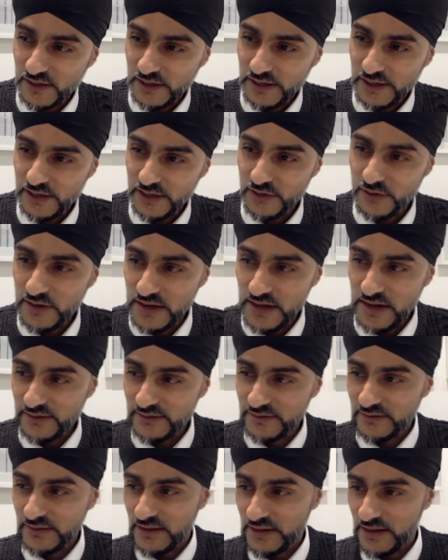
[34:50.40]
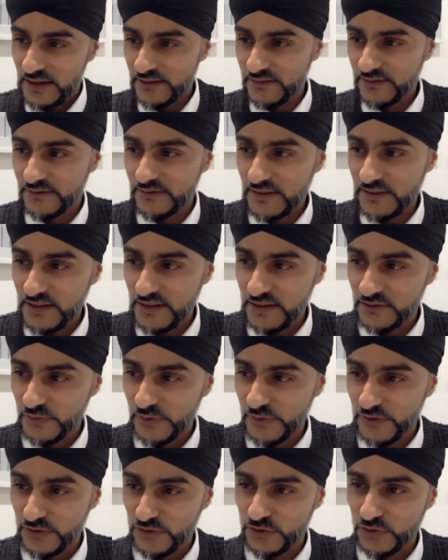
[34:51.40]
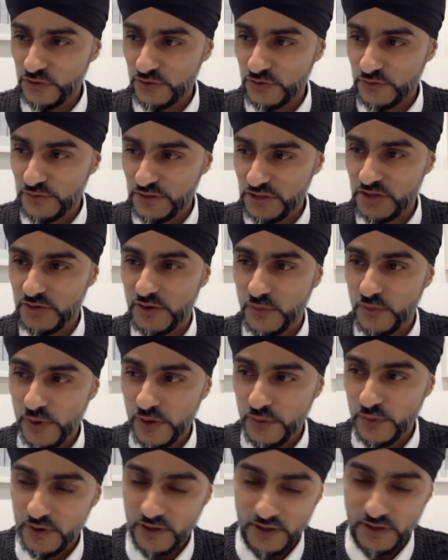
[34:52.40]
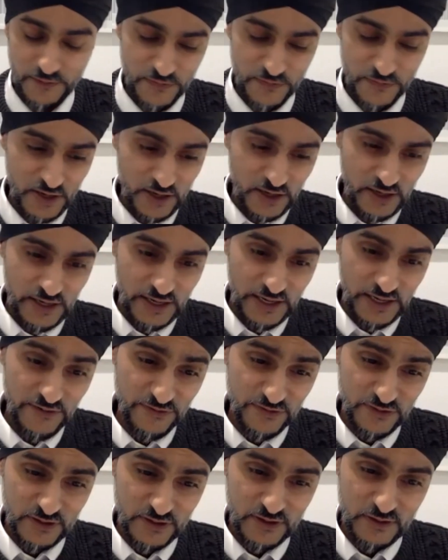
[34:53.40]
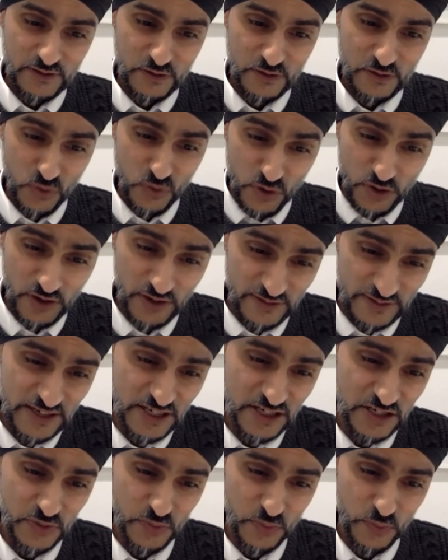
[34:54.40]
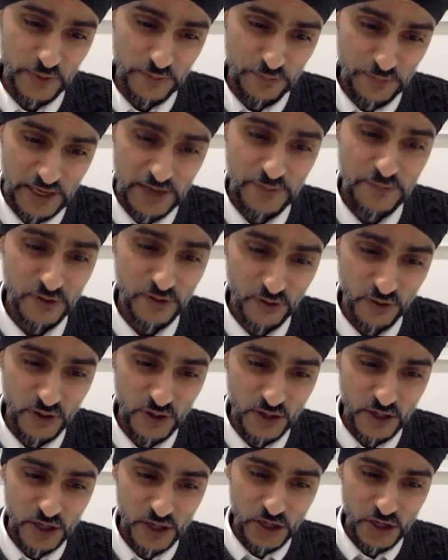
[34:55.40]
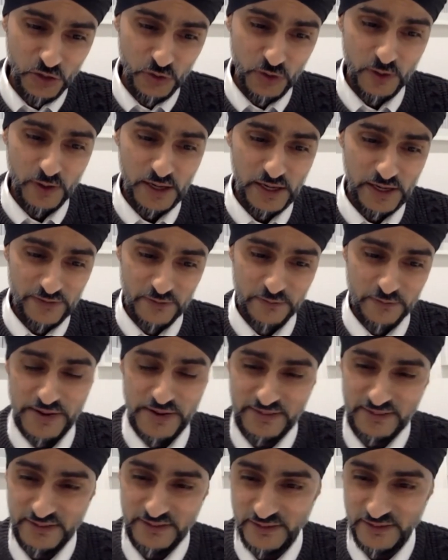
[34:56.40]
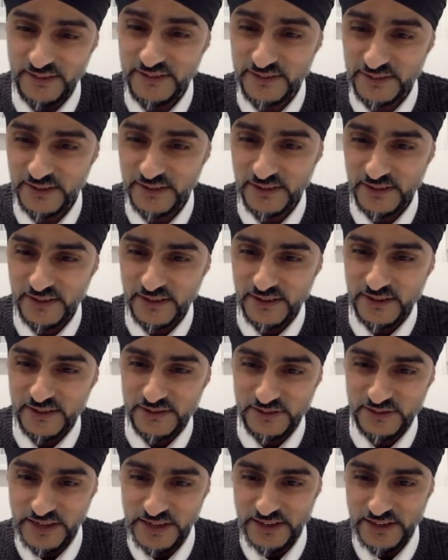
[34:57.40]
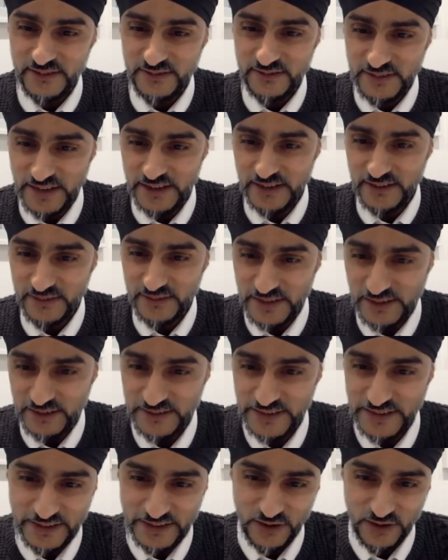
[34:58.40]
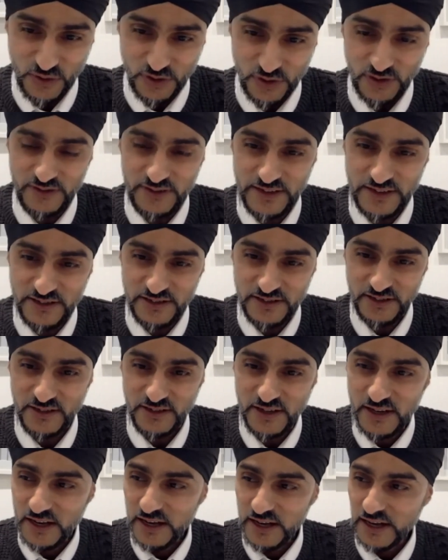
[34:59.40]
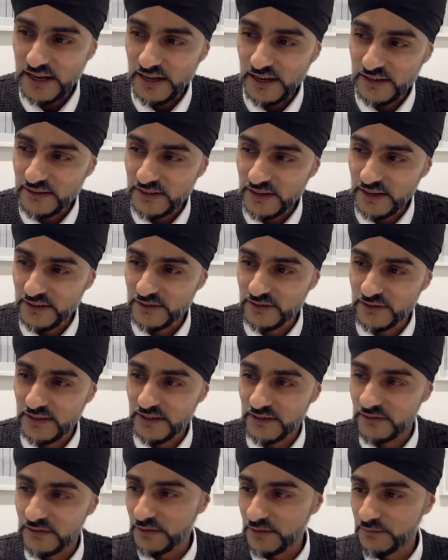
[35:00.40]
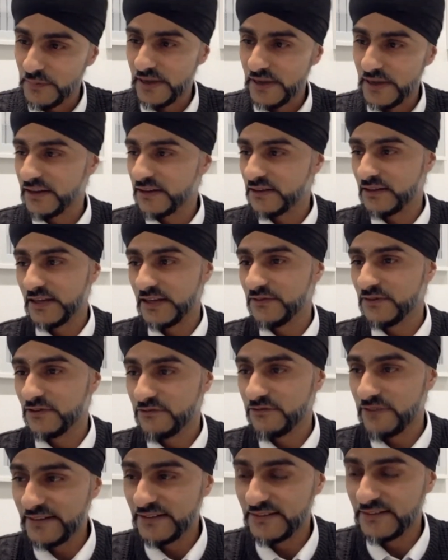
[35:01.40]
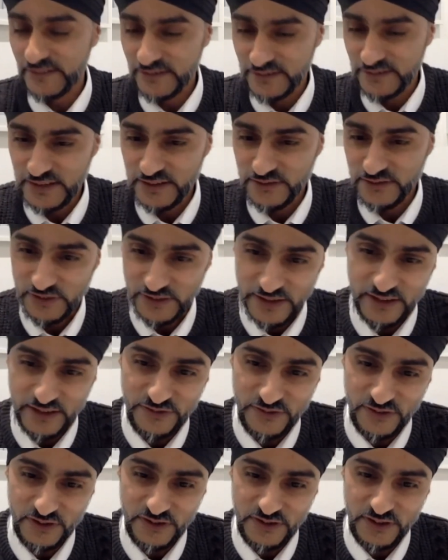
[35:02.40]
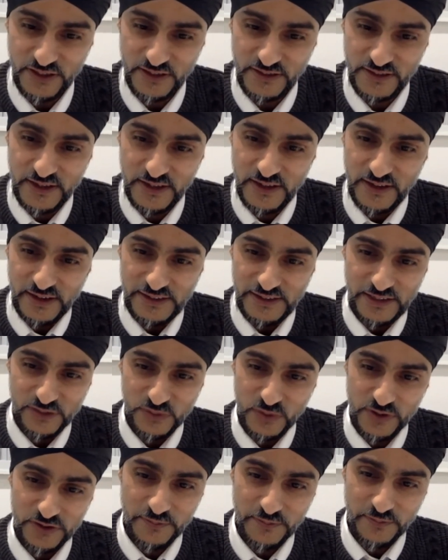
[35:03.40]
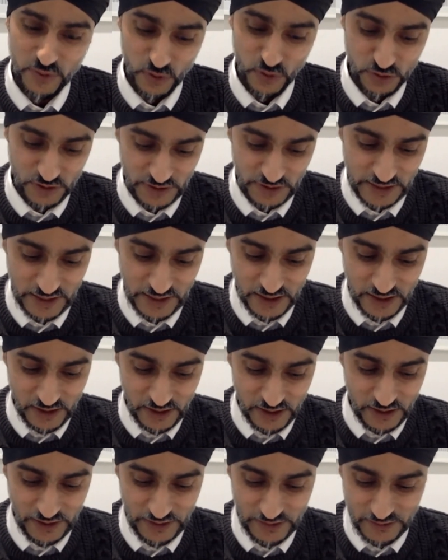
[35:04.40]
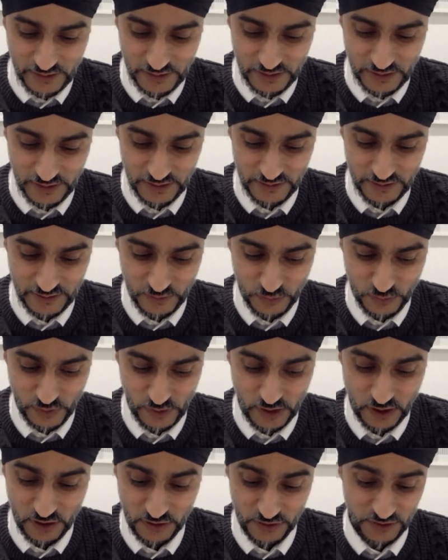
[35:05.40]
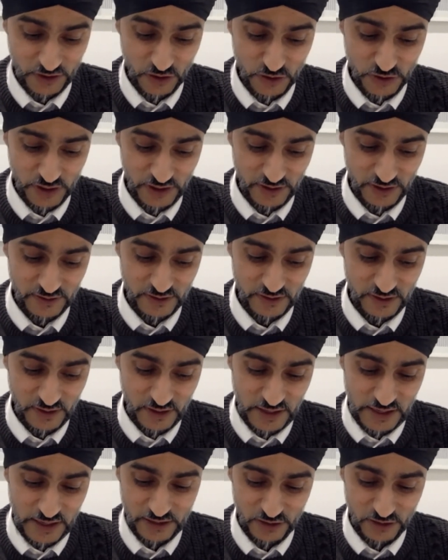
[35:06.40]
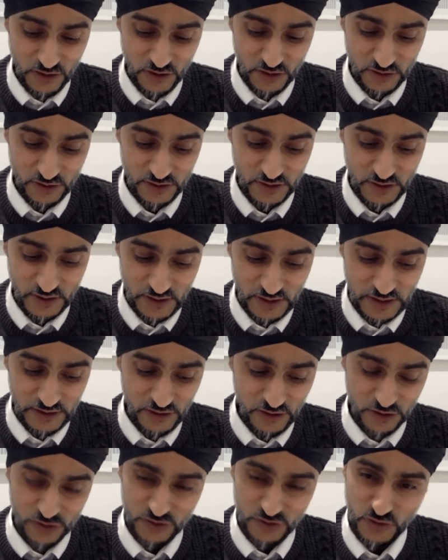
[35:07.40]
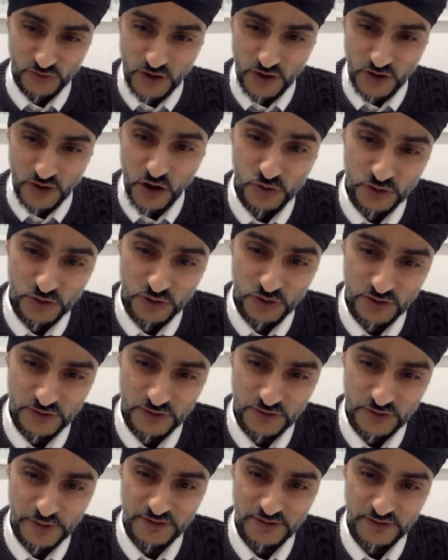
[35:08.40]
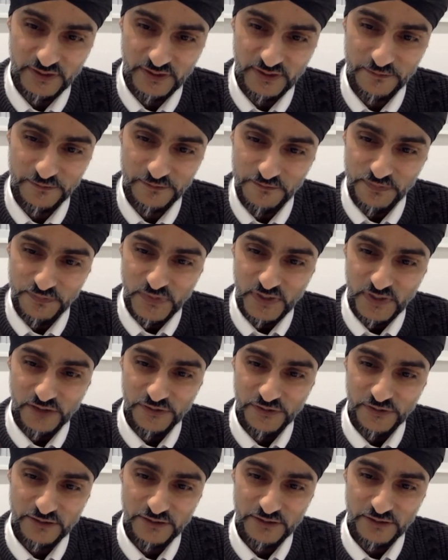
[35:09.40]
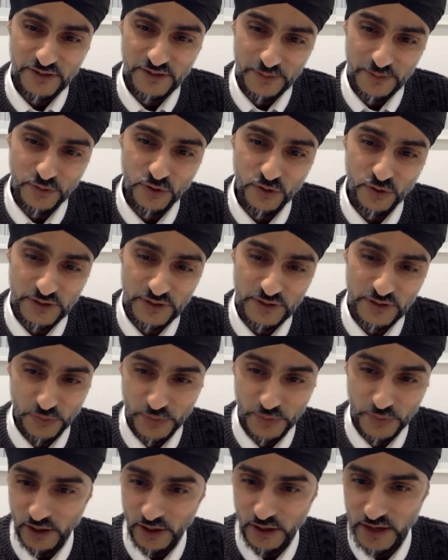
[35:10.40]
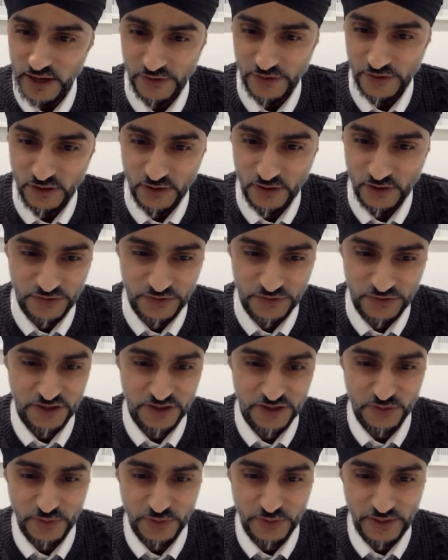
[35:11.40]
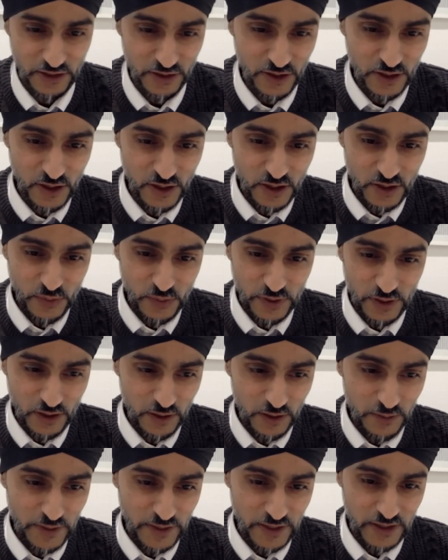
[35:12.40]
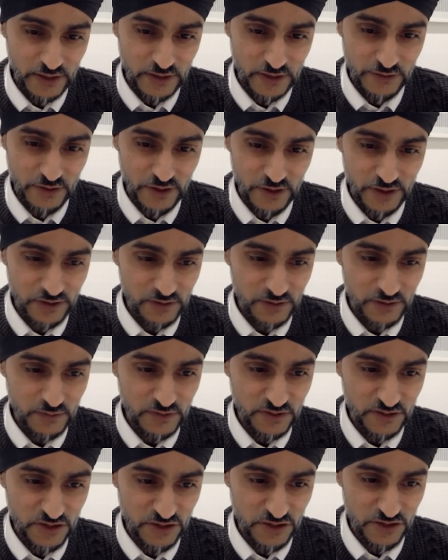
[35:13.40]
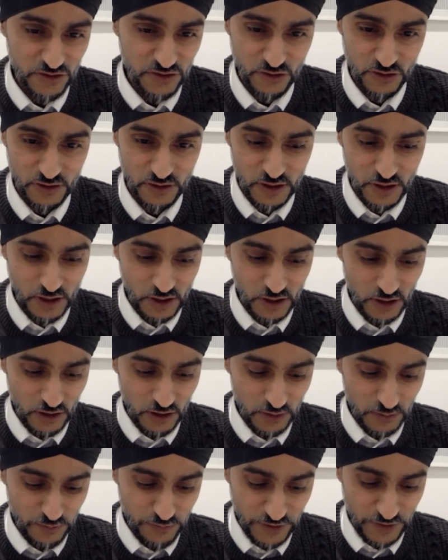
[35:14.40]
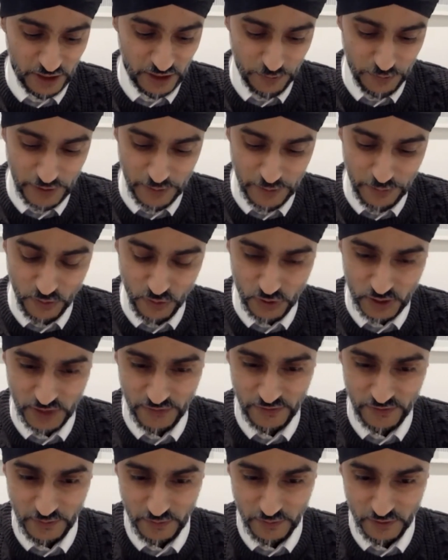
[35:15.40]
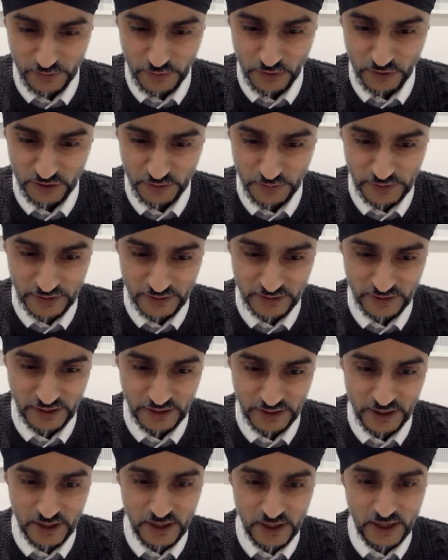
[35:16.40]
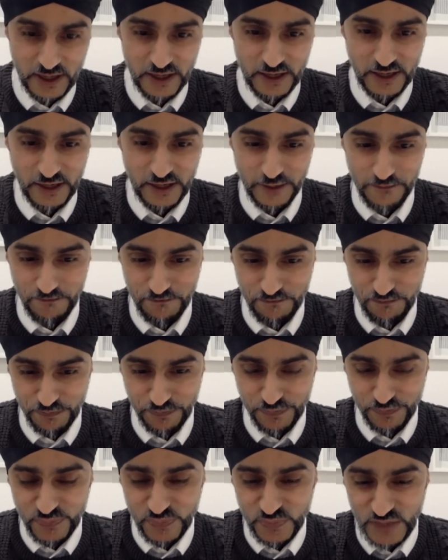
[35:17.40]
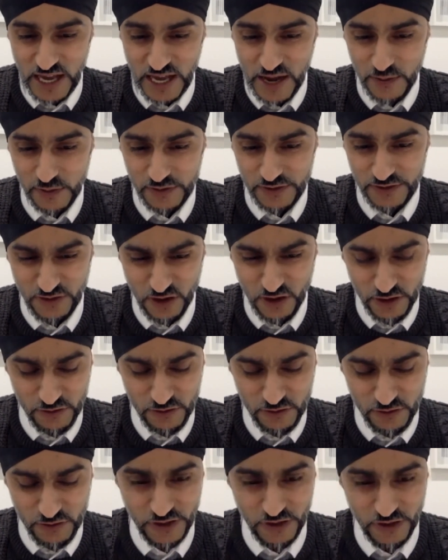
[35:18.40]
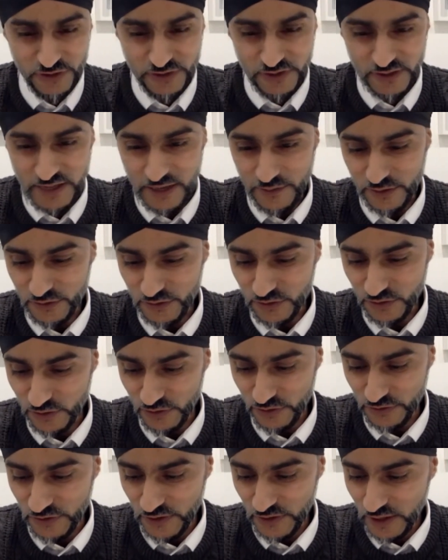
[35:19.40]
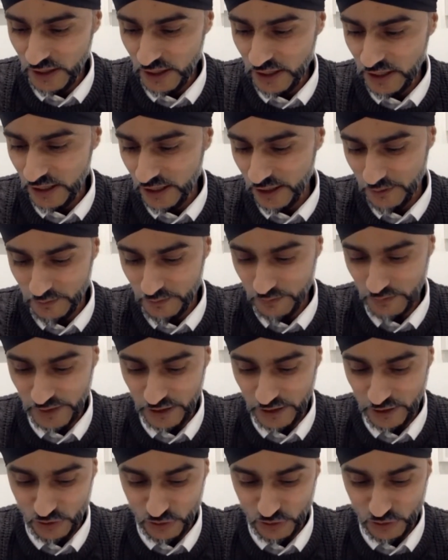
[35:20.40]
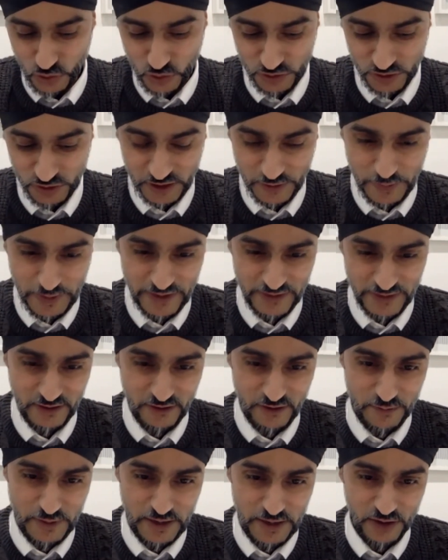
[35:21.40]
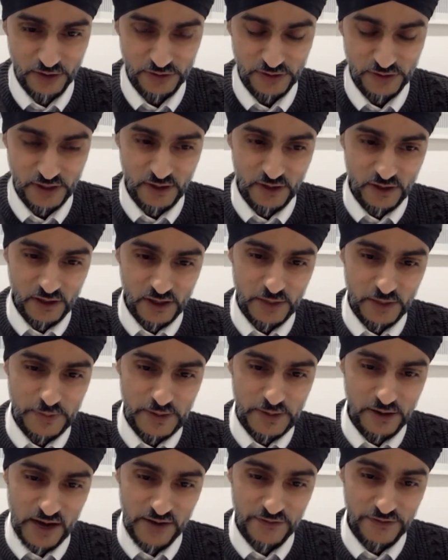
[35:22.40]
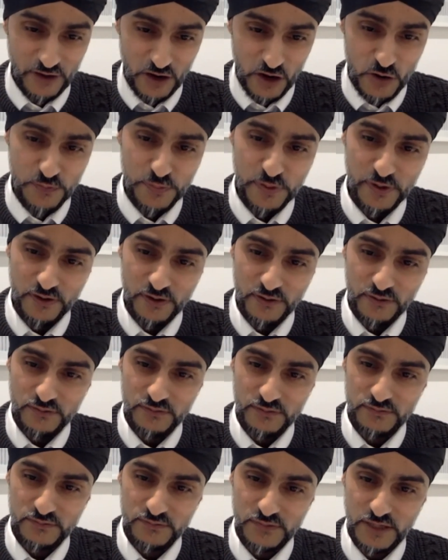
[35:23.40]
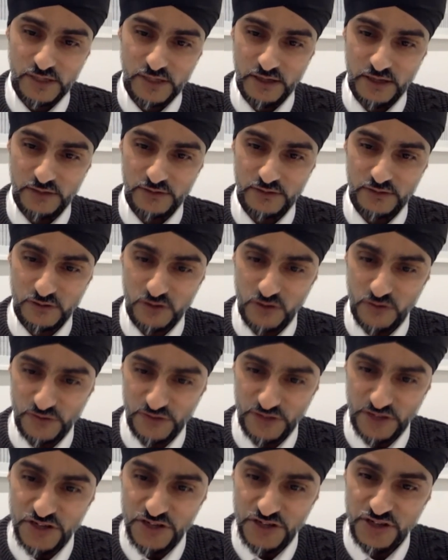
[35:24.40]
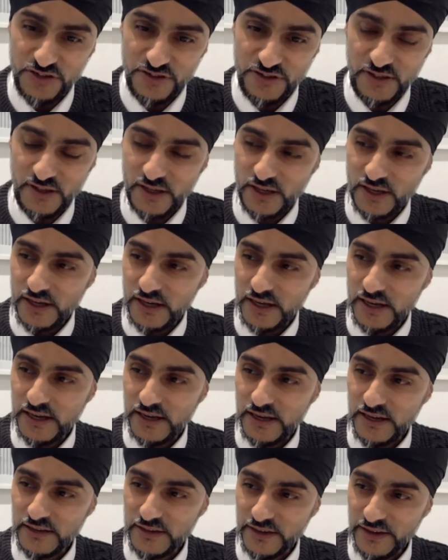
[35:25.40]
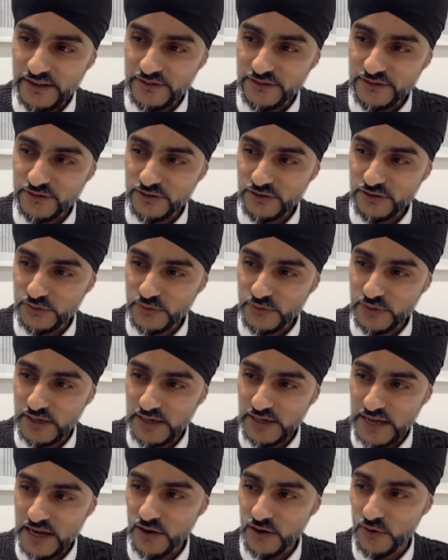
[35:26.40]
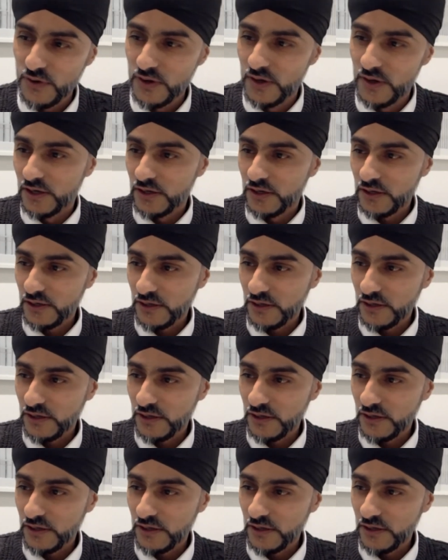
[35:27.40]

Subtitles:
as we sort of mature, we want to leave the organization with people who are even better than us, so they can take that organization and make it even a greater success for the next 30 years. And that's important that we are custodians and not sort of owners of the business. I think that's really important. So we are having conversations. We are making the right decisions on bringing people, giving them responsibility. Our design reviews and our sort of talks and debates are about having open conversations, and it's to allow